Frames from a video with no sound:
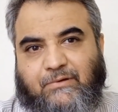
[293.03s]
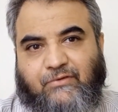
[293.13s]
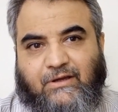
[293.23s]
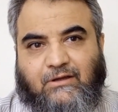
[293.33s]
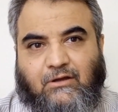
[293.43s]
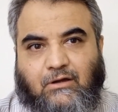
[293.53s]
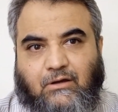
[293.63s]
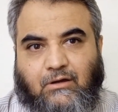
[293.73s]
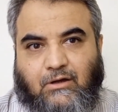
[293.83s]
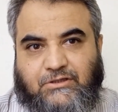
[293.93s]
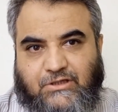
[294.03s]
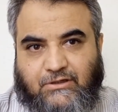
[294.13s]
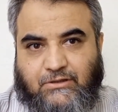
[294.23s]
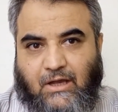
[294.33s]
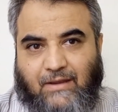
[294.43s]
between
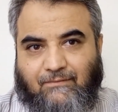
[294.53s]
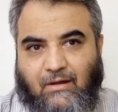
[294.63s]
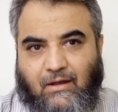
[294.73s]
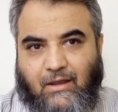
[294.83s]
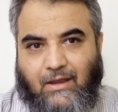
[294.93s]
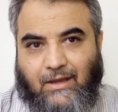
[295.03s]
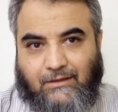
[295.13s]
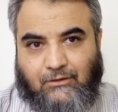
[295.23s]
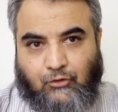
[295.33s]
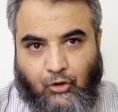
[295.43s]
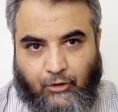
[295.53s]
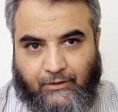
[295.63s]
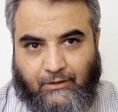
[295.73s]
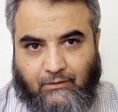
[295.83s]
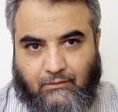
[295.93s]
conjunctiva and
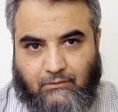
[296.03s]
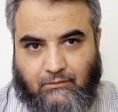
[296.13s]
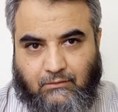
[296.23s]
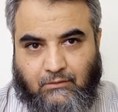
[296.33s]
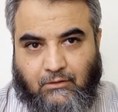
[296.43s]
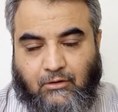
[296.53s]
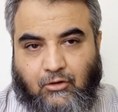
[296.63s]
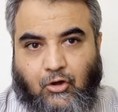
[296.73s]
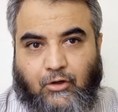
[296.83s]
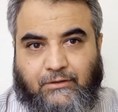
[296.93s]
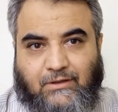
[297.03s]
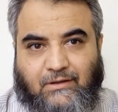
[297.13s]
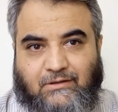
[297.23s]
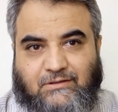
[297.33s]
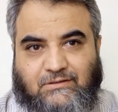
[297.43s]
cornea. Cornea
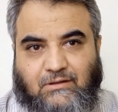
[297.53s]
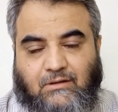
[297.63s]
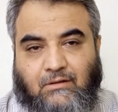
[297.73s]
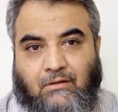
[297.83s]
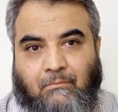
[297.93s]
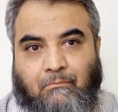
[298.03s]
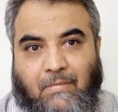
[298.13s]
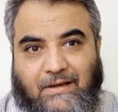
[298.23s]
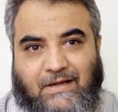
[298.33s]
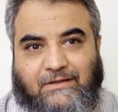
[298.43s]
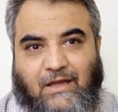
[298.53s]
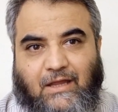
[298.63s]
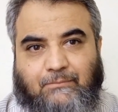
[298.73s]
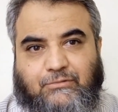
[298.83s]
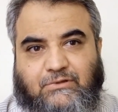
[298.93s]
is many
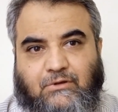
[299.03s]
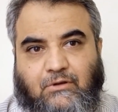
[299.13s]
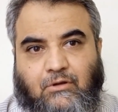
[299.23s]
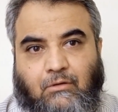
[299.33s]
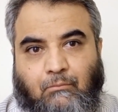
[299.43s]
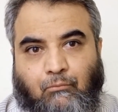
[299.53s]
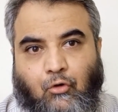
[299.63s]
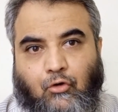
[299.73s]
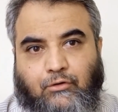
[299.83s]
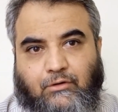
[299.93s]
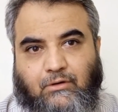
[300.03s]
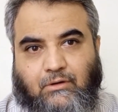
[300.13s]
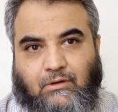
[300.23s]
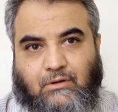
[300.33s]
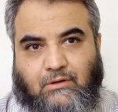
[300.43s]
times more
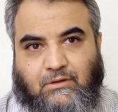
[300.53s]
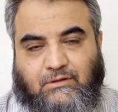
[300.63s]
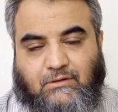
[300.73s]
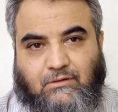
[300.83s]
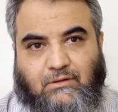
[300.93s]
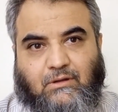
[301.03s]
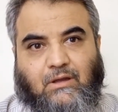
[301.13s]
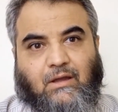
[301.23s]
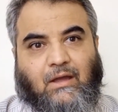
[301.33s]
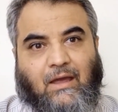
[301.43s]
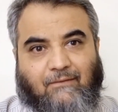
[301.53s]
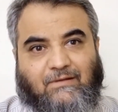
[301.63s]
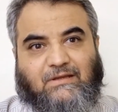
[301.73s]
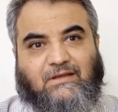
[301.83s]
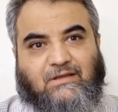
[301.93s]

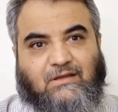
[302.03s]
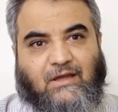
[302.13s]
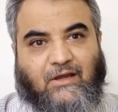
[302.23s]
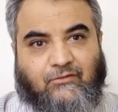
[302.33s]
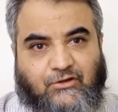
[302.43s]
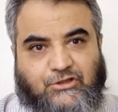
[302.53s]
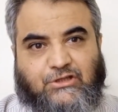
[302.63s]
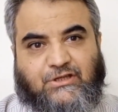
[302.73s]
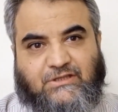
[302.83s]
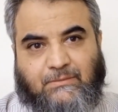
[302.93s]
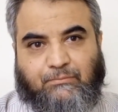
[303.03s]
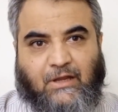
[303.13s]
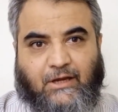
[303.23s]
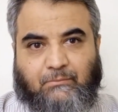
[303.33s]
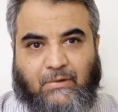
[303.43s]
heavily and richly
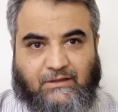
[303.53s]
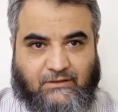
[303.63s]
supplied by the